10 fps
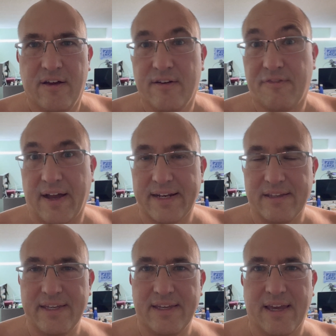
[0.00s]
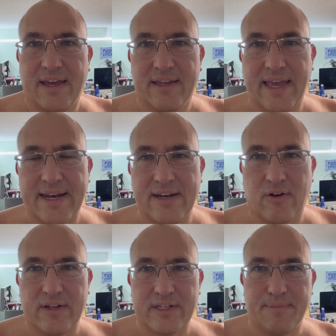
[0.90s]
Finally getting
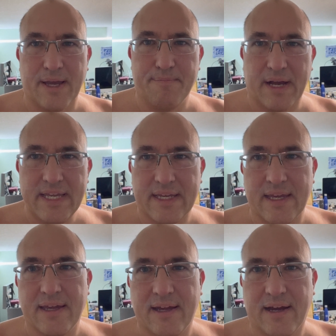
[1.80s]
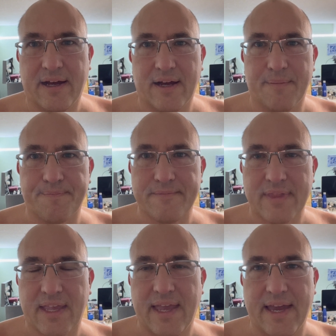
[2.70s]
onto my bike
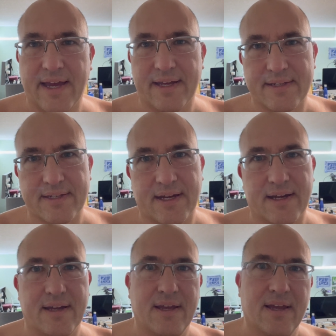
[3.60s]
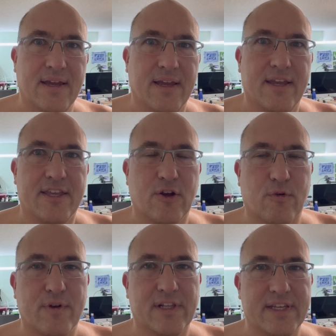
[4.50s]
and
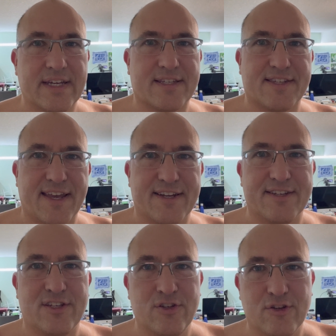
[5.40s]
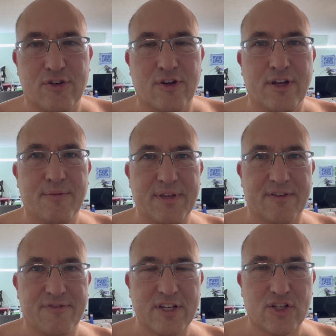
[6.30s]
really excited to be
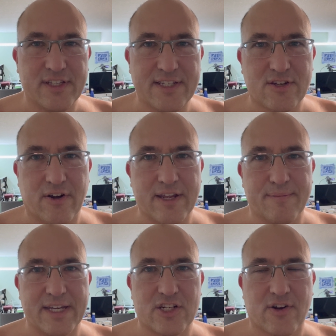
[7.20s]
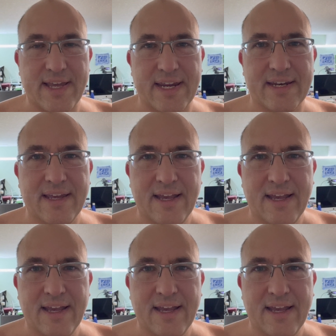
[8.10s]
officially starting my training.